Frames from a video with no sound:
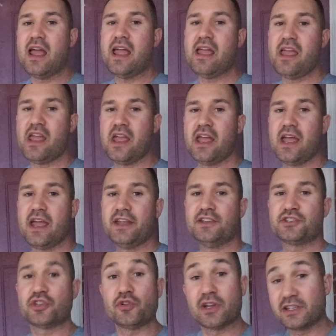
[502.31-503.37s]
And
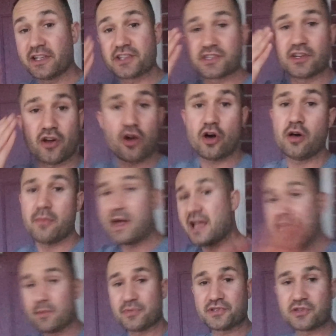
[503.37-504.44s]
so you can listen to all my
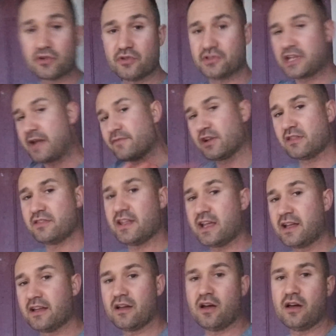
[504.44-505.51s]
episodes,
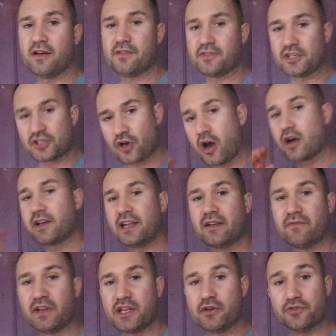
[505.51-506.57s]
everything, uh, the
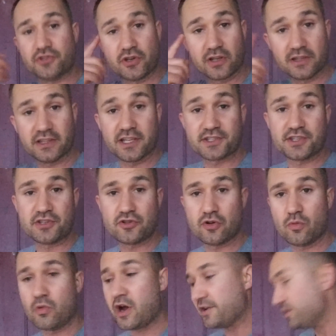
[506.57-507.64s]
talking videos. You can listen to
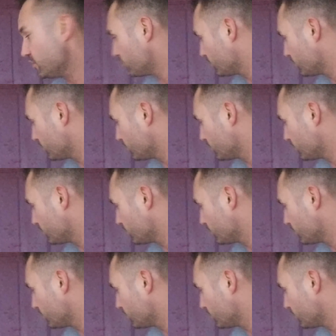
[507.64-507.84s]
them while you